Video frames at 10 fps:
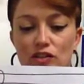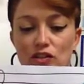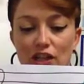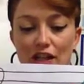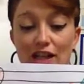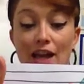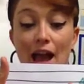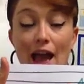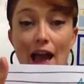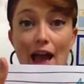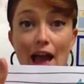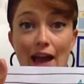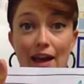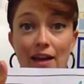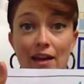G,
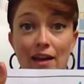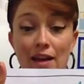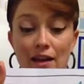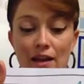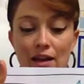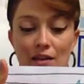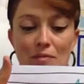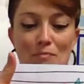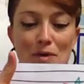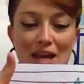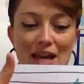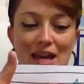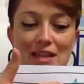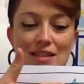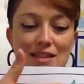A.
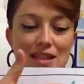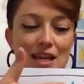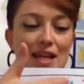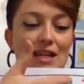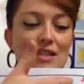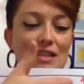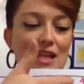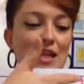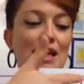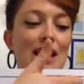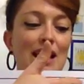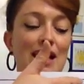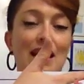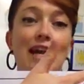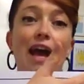B, C, D,
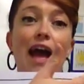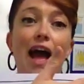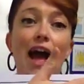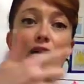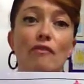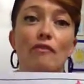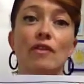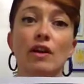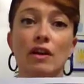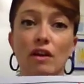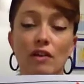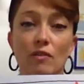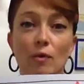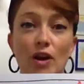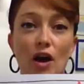E, F.
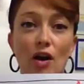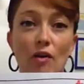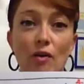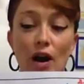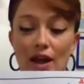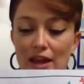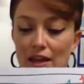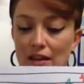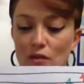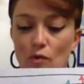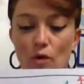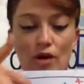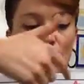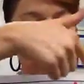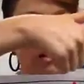We go in
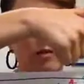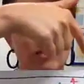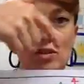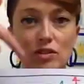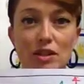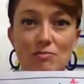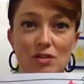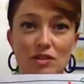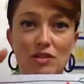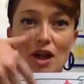order using the musical